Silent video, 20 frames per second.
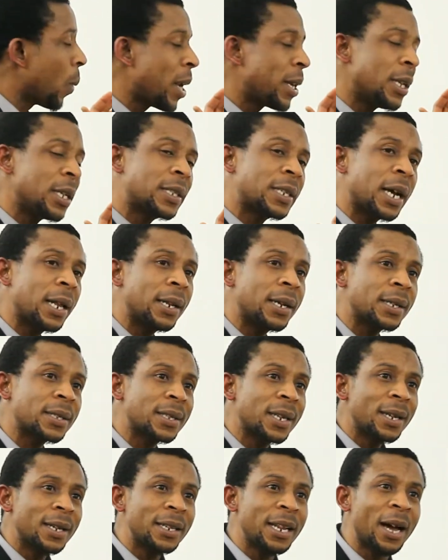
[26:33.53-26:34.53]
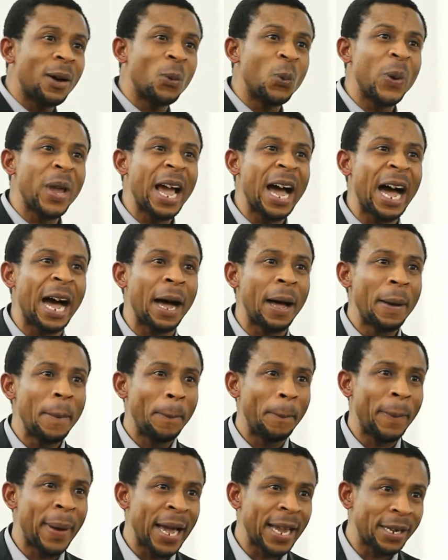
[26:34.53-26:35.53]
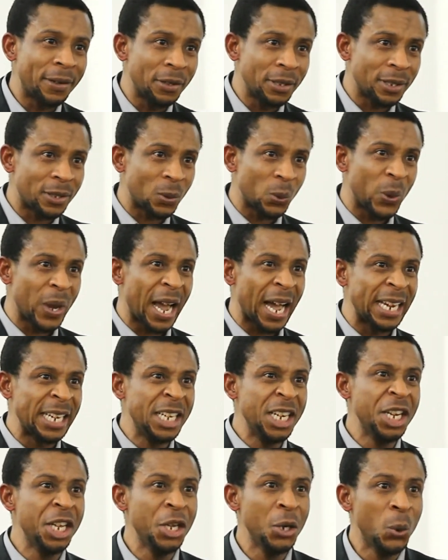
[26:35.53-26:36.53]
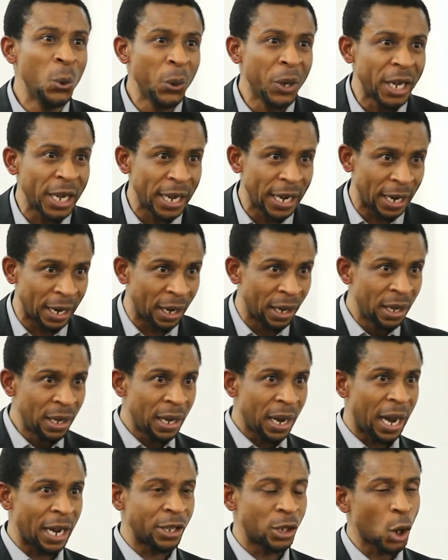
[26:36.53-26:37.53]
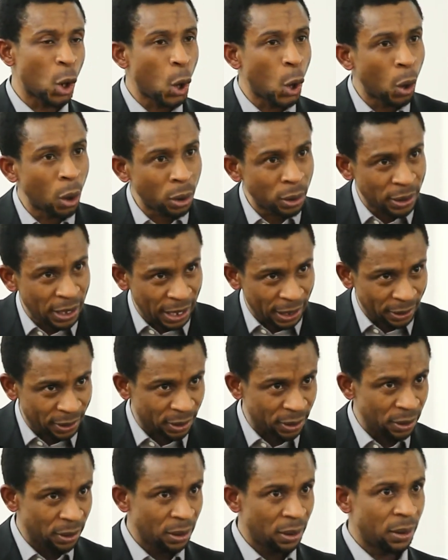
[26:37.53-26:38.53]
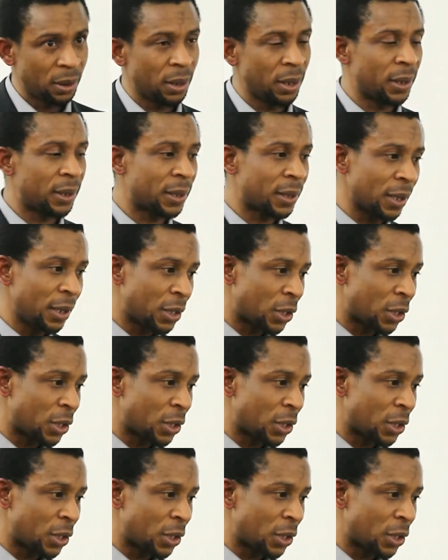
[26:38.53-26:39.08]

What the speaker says: when they tell us that we are migrants, we are new here, and all that. It's